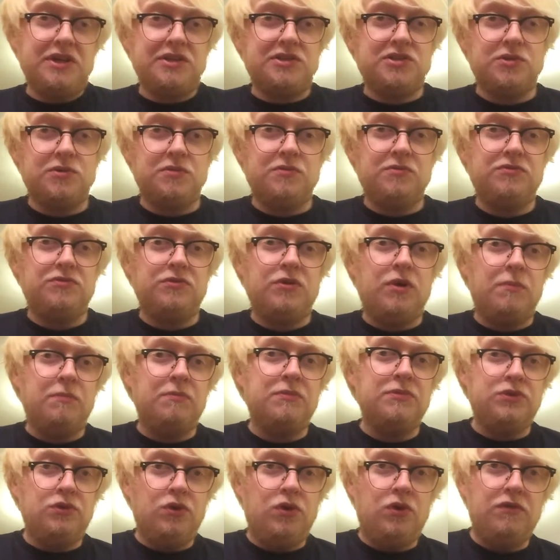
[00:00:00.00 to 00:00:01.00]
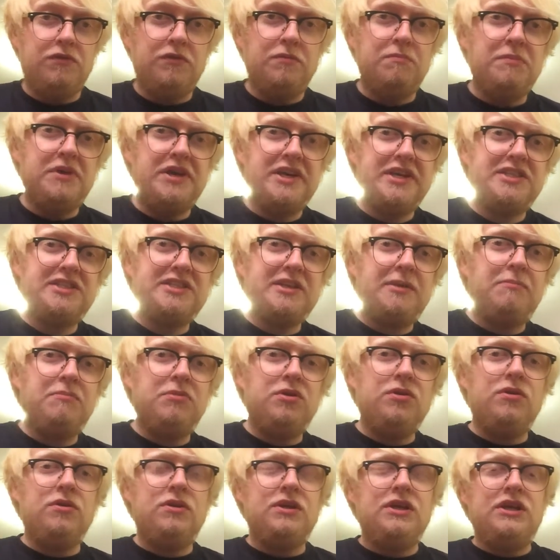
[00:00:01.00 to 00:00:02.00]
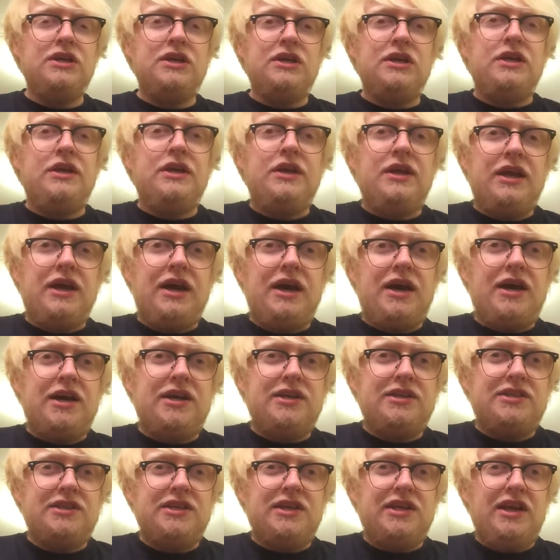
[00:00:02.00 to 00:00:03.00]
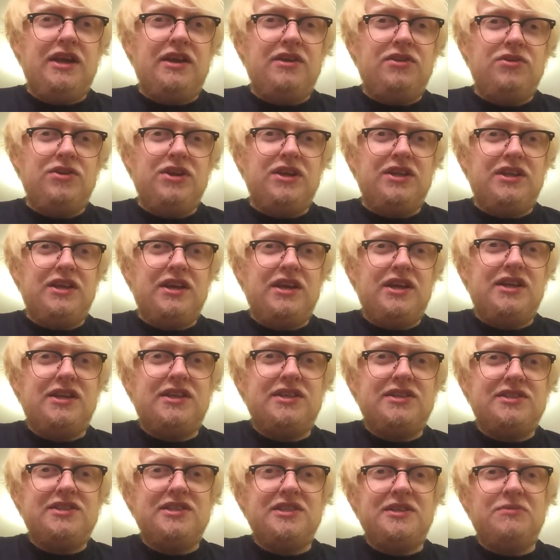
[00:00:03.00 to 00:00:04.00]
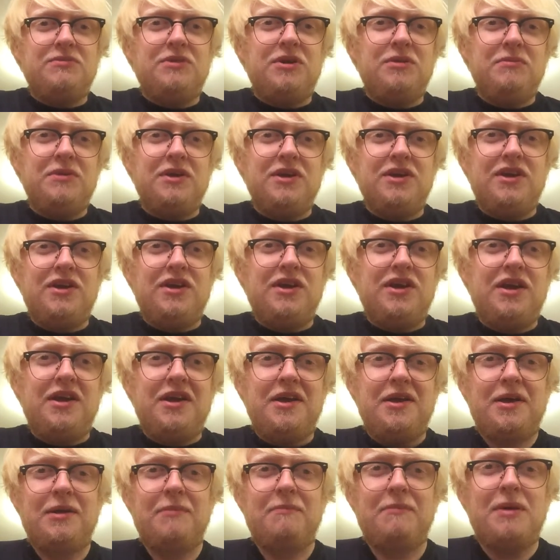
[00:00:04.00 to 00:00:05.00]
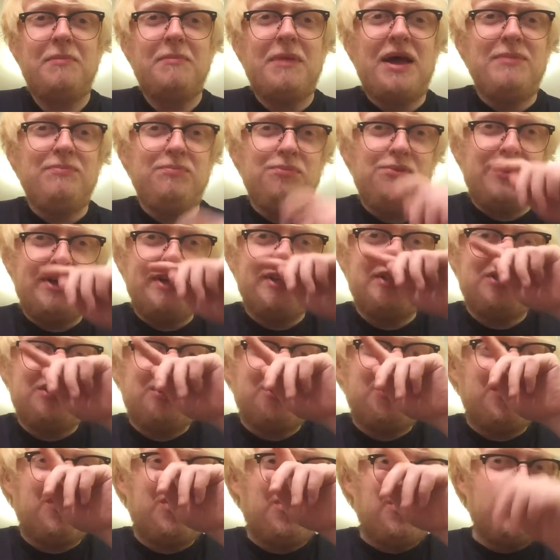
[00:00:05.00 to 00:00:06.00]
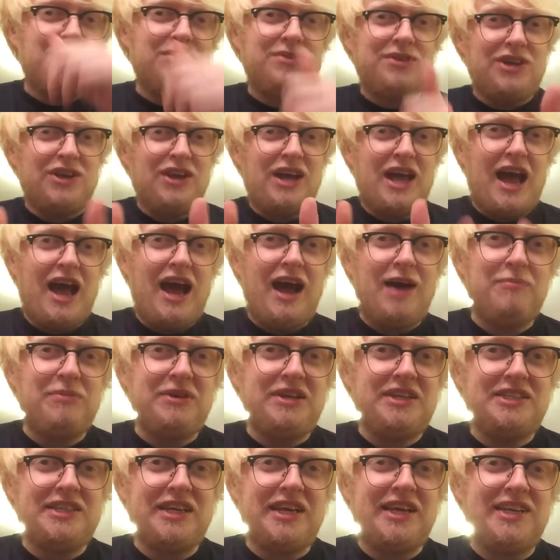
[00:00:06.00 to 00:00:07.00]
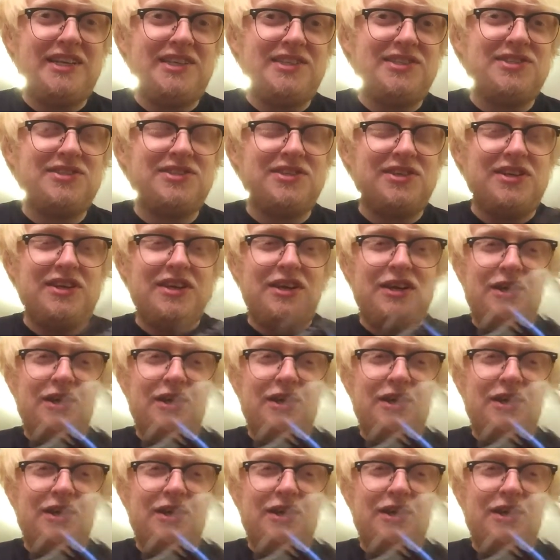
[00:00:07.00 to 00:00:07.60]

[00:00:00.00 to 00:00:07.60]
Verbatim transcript: picked up from Northern Beer Temple. And yeah, look at that, you can see where my my man breasts are. Happy days.